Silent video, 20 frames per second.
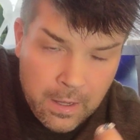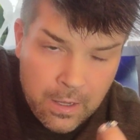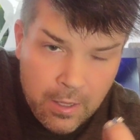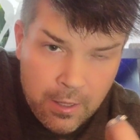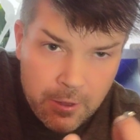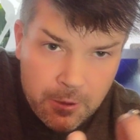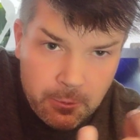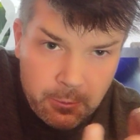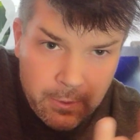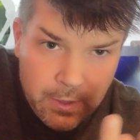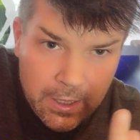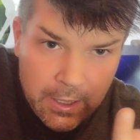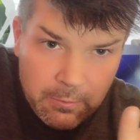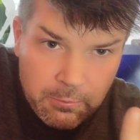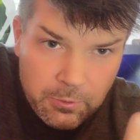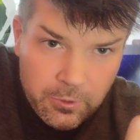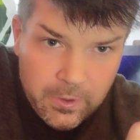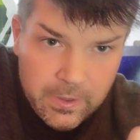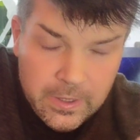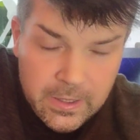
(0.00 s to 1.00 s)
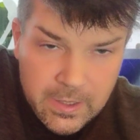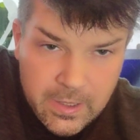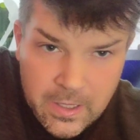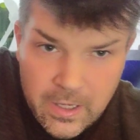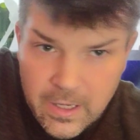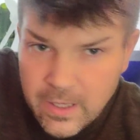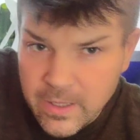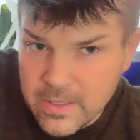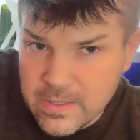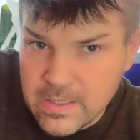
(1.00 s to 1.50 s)
The round brilliant
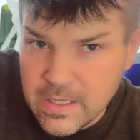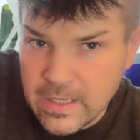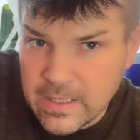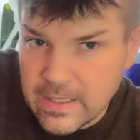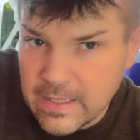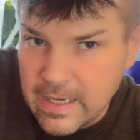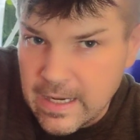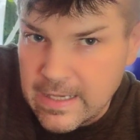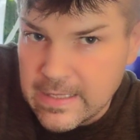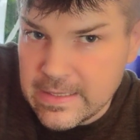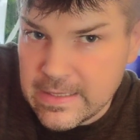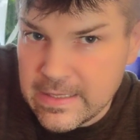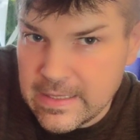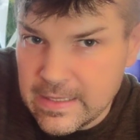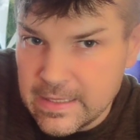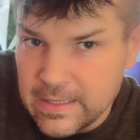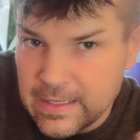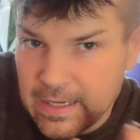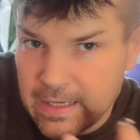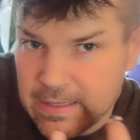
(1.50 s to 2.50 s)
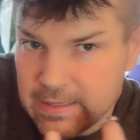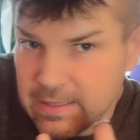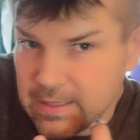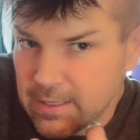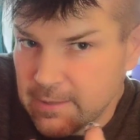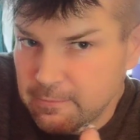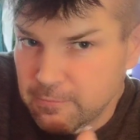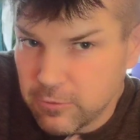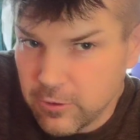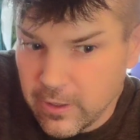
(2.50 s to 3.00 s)
cut is like 1919
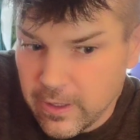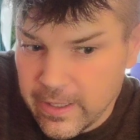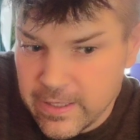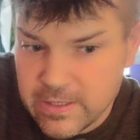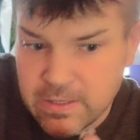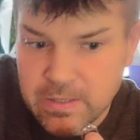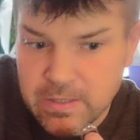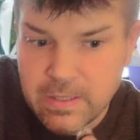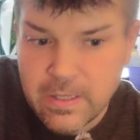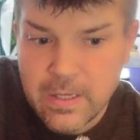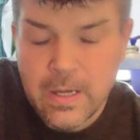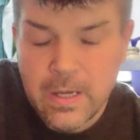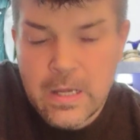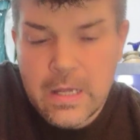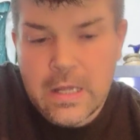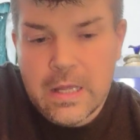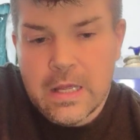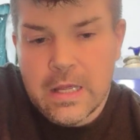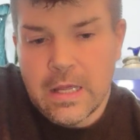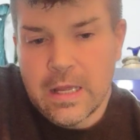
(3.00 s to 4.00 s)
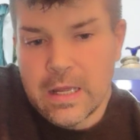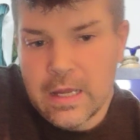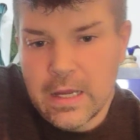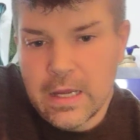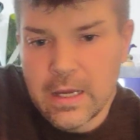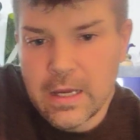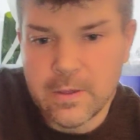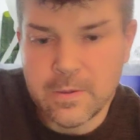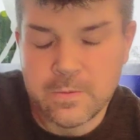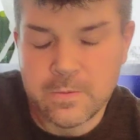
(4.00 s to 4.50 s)
plus,
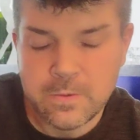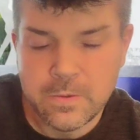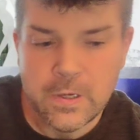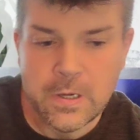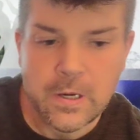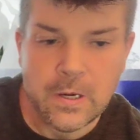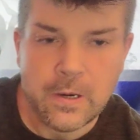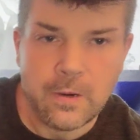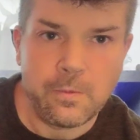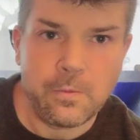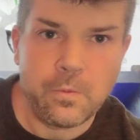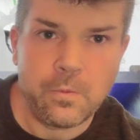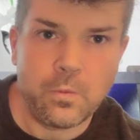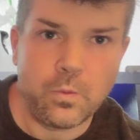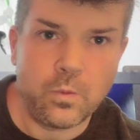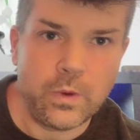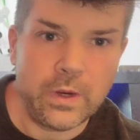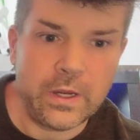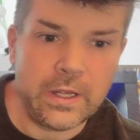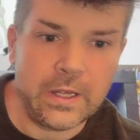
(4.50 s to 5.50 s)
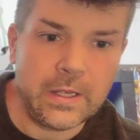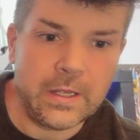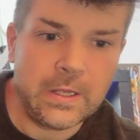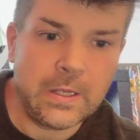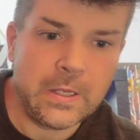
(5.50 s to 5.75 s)
and the